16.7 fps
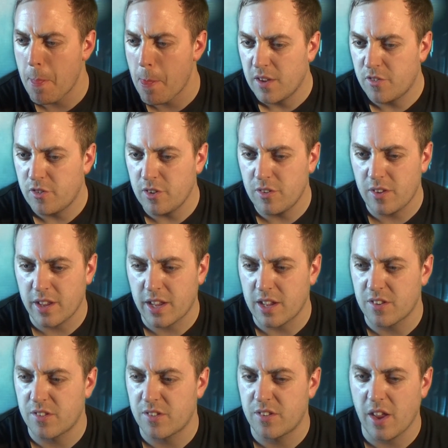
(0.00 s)
If she's like
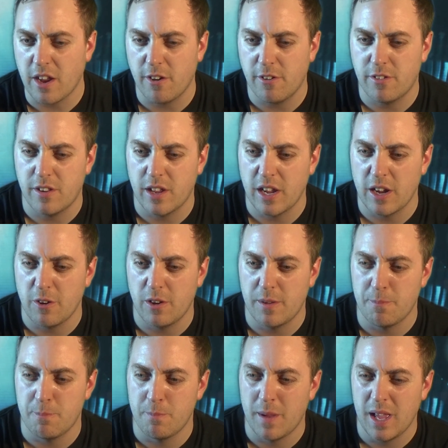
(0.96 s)
a
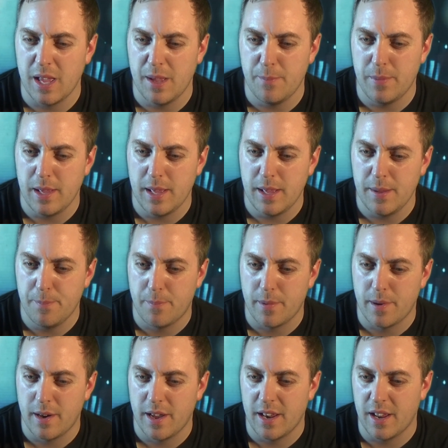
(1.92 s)
secretary, maybe,
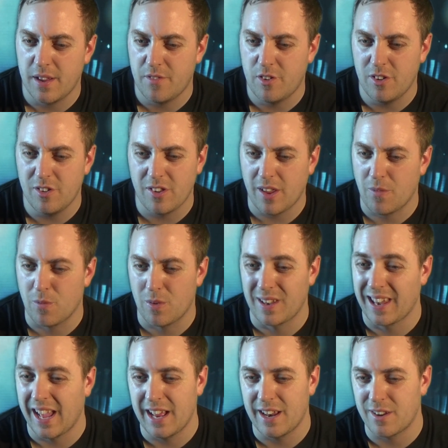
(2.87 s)
but if she's like
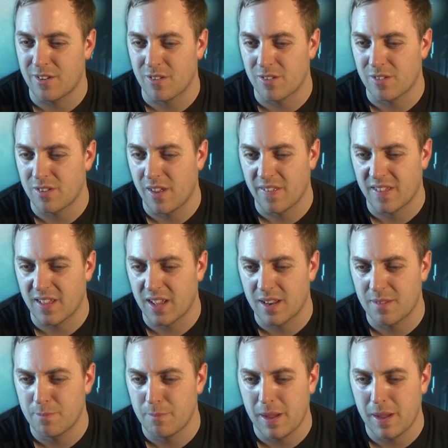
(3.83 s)
related or something,